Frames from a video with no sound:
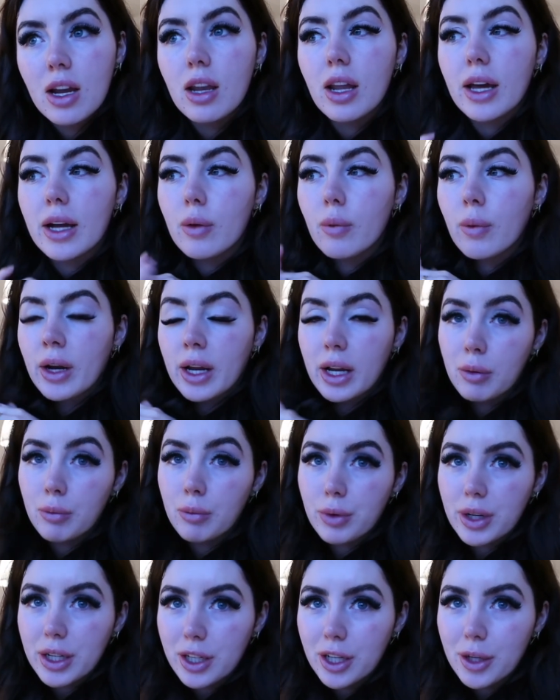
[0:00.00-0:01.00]
like when I can
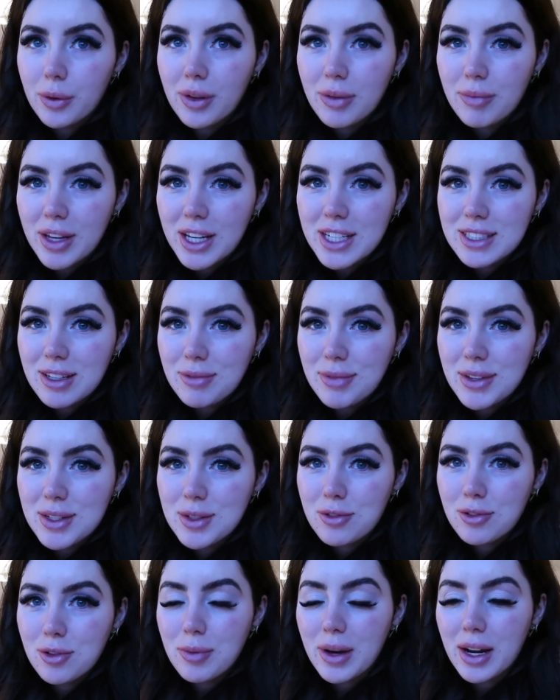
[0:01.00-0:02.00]
bring Lou with me because that makes
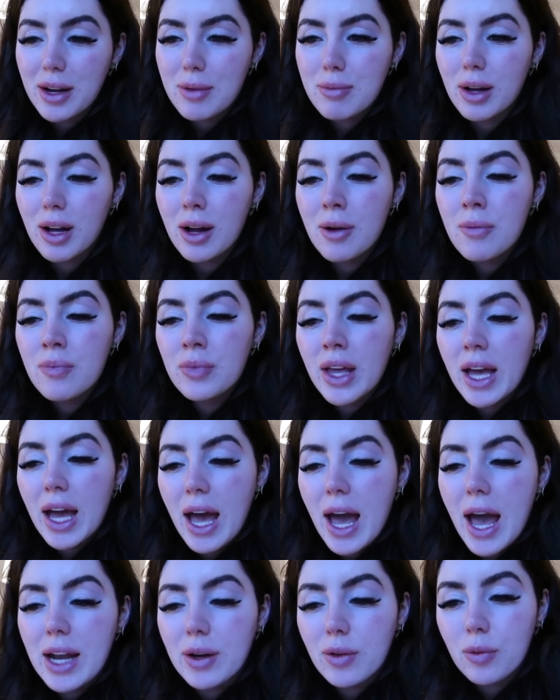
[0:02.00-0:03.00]
me feel better but
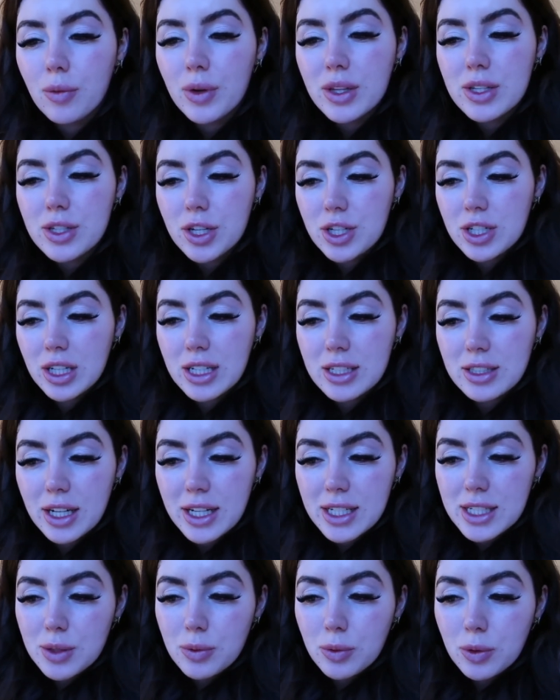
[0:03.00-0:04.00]
anyone with social
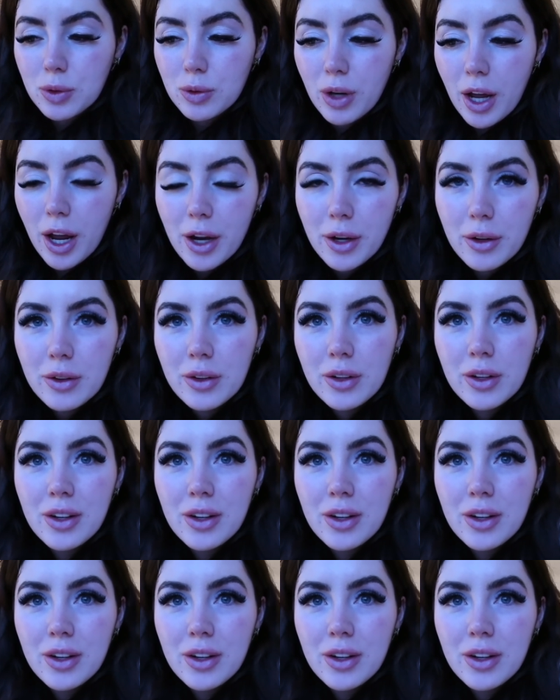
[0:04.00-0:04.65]
anxiety will know